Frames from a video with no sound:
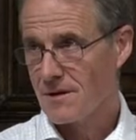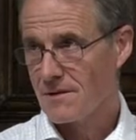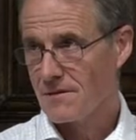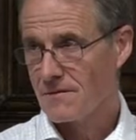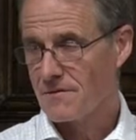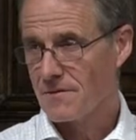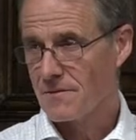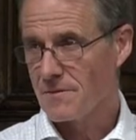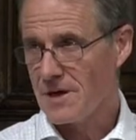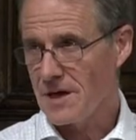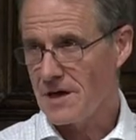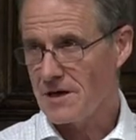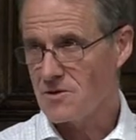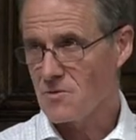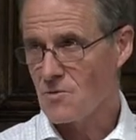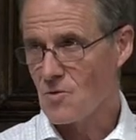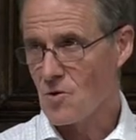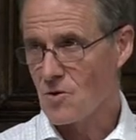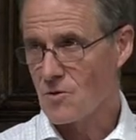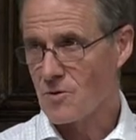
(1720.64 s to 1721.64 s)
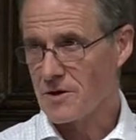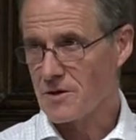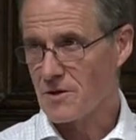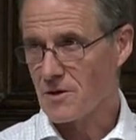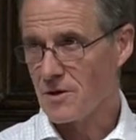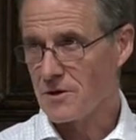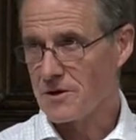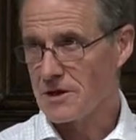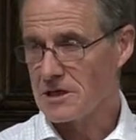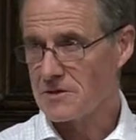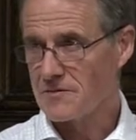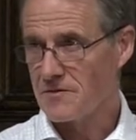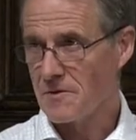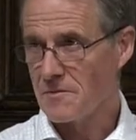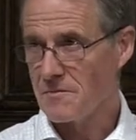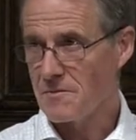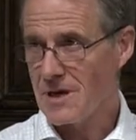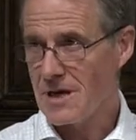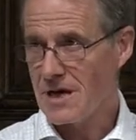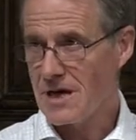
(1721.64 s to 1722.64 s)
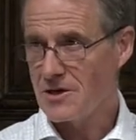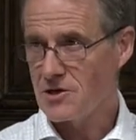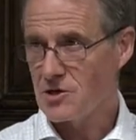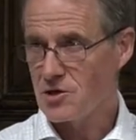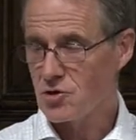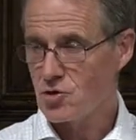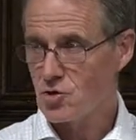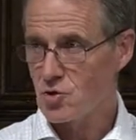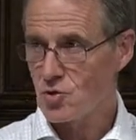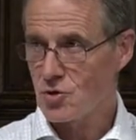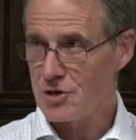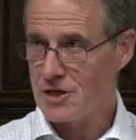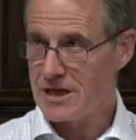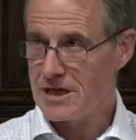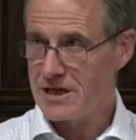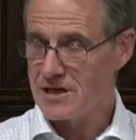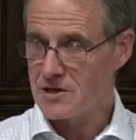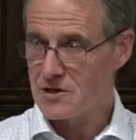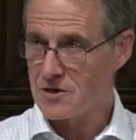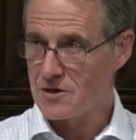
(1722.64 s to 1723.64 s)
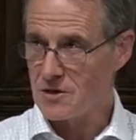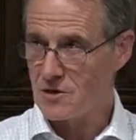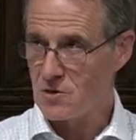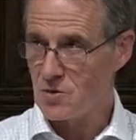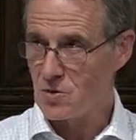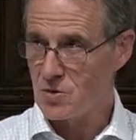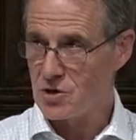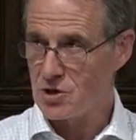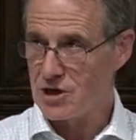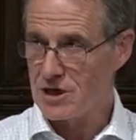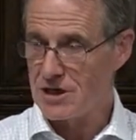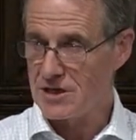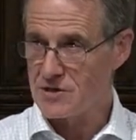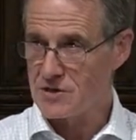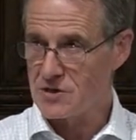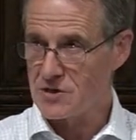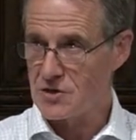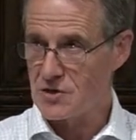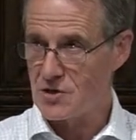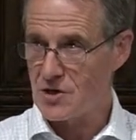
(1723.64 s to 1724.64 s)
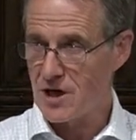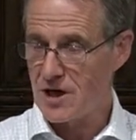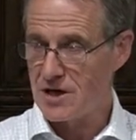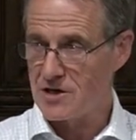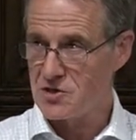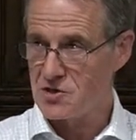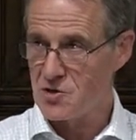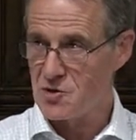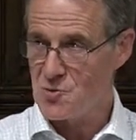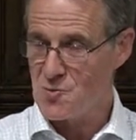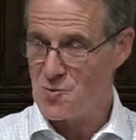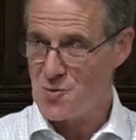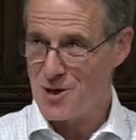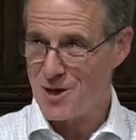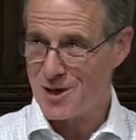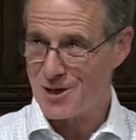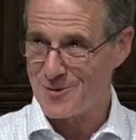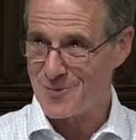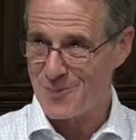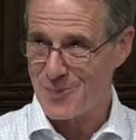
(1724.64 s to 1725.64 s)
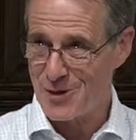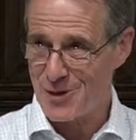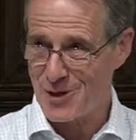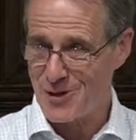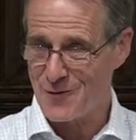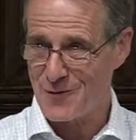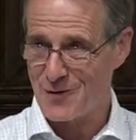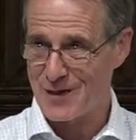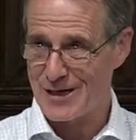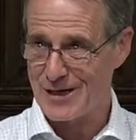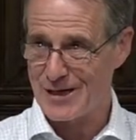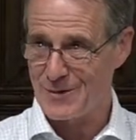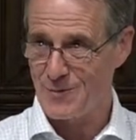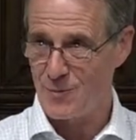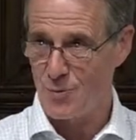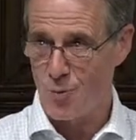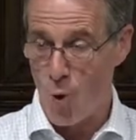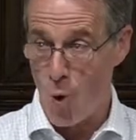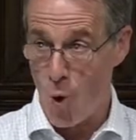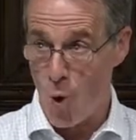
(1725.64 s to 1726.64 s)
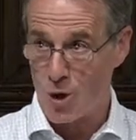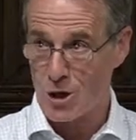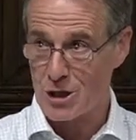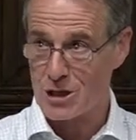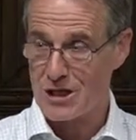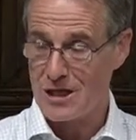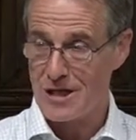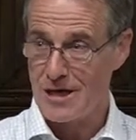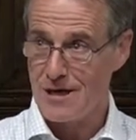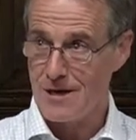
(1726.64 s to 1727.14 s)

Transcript: For me to walk with God is for me to draw near to the Lord Jesus Christ, who worked perfectly, walked